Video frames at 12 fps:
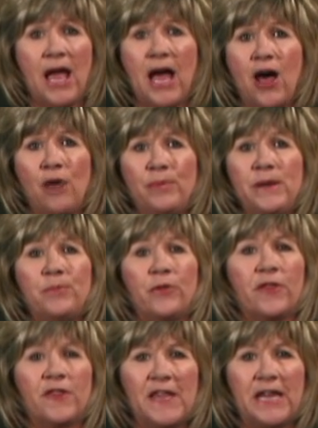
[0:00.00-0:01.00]
how people
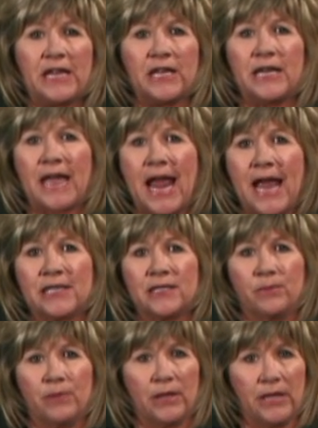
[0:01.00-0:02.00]
think and act
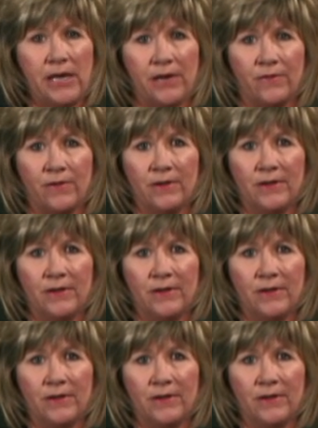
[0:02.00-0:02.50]
and believe.